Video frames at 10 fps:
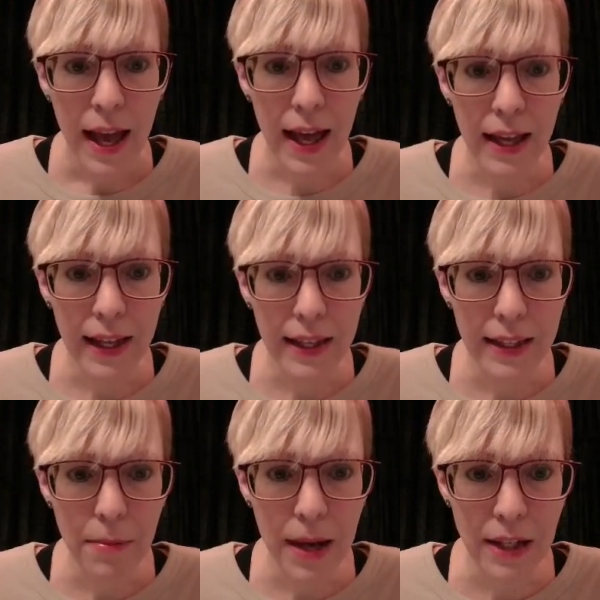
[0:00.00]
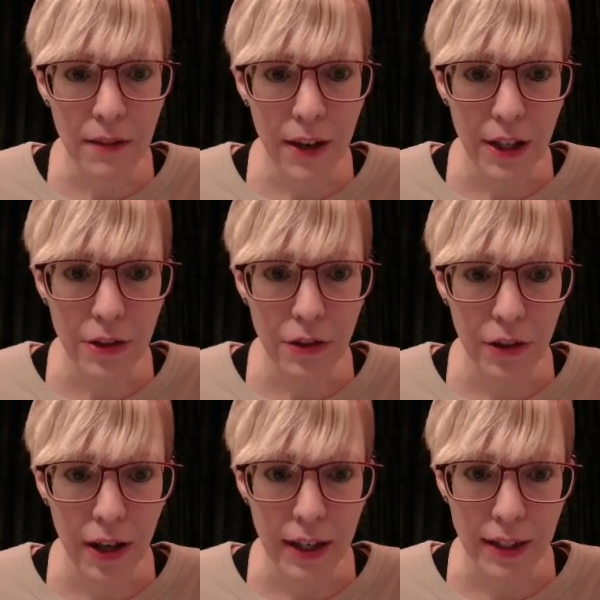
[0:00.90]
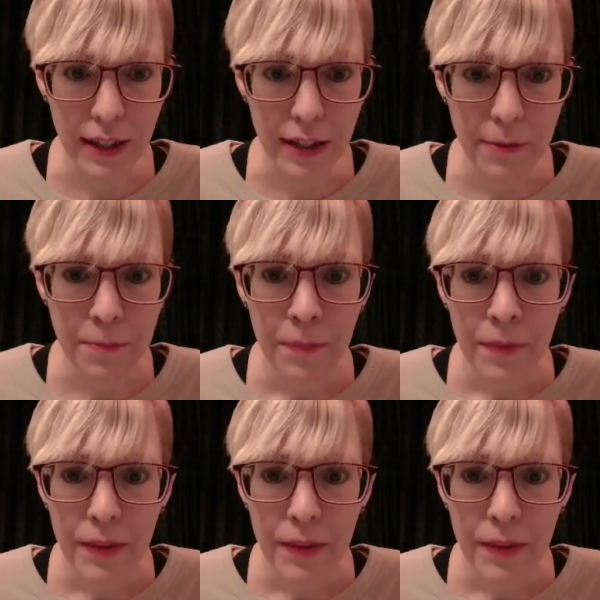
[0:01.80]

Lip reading: And I get the manufacturer ID.